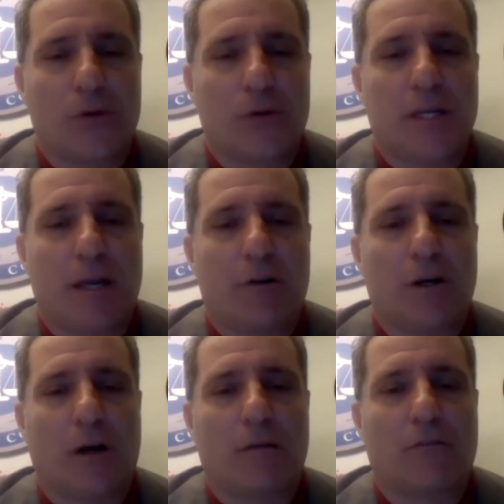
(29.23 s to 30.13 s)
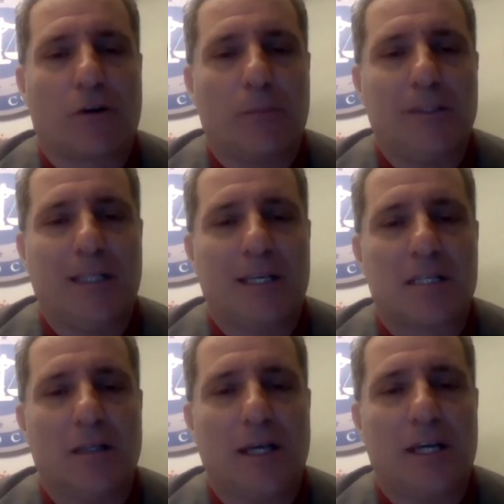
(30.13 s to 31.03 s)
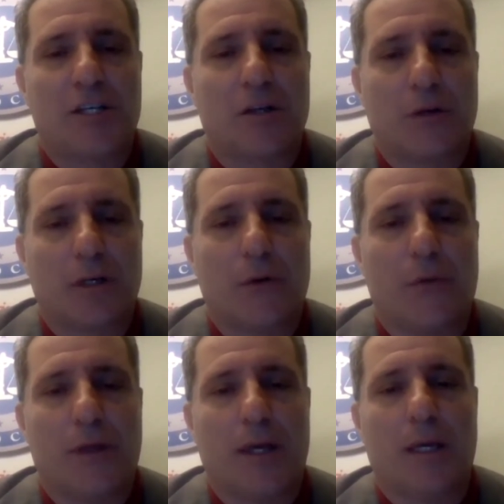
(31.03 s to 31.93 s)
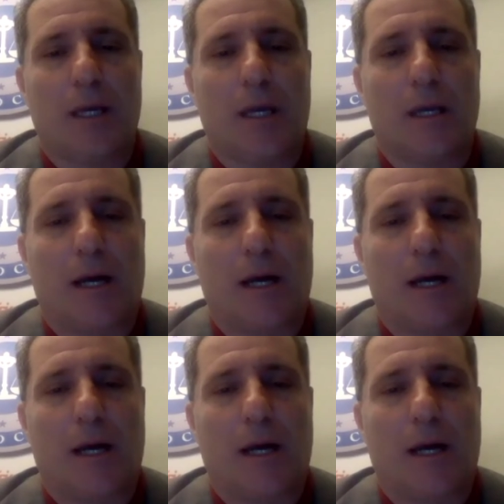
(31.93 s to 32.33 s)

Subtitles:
Thursday, regarding verbal de-escalation, critical thinking,